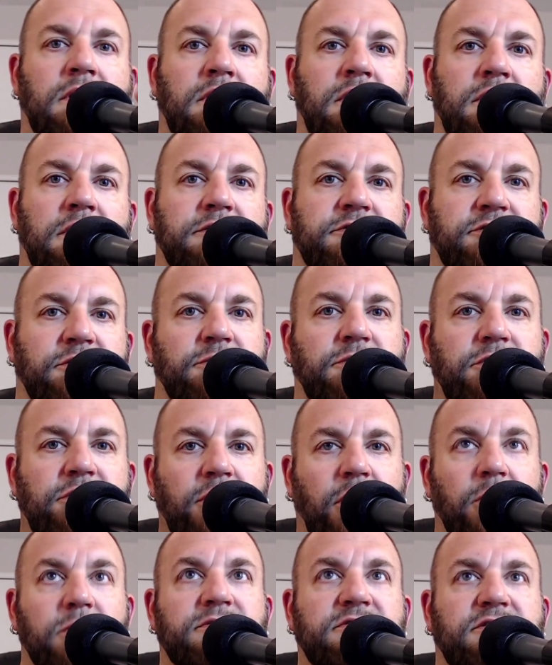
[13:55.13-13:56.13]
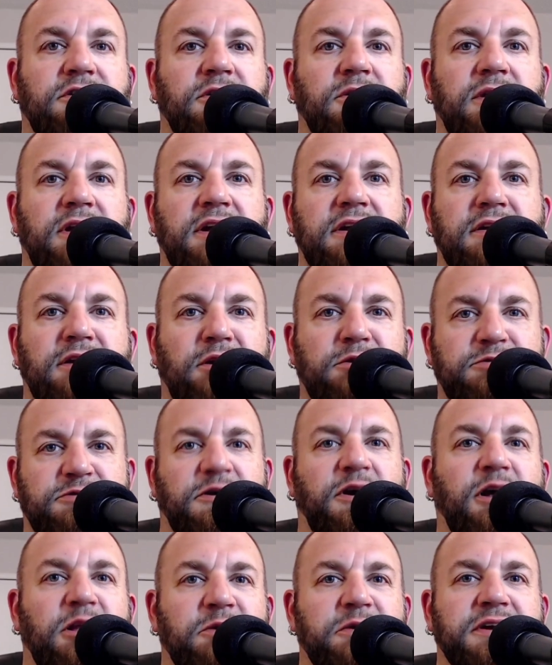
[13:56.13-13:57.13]
So no tuning, no
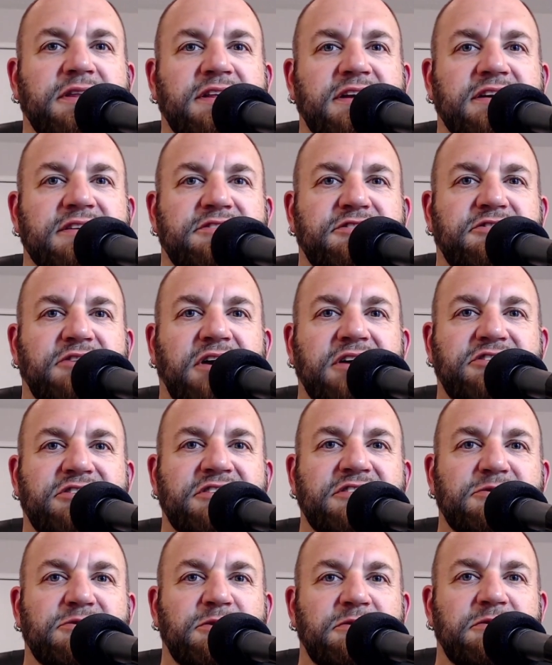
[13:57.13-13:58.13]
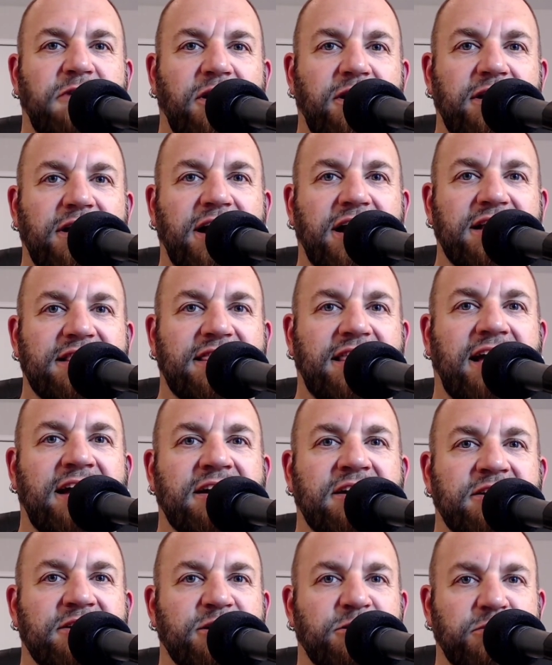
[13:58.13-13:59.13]
following the instructions. We've already got that
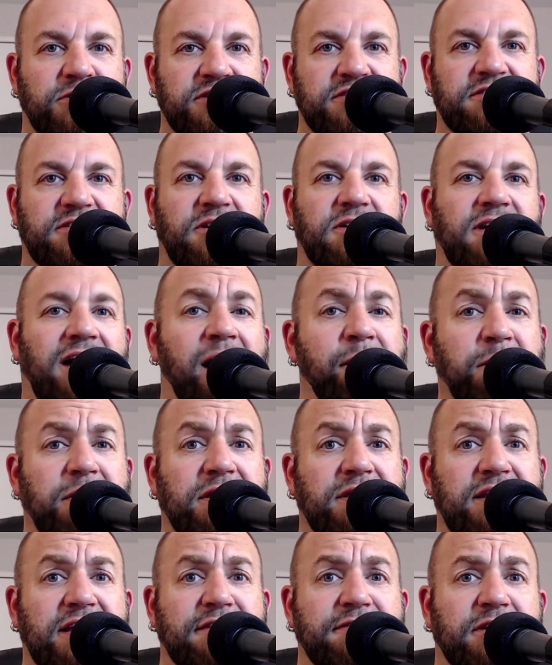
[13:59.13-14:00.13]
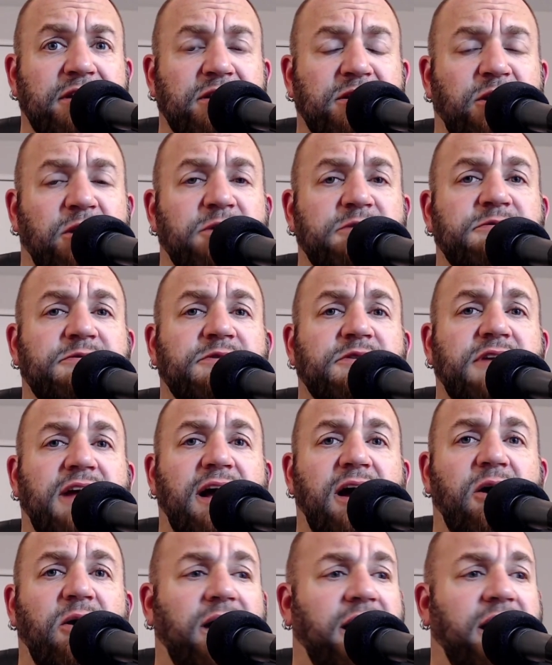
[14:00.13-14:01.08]
good a result. I'm going to leave it alone for now.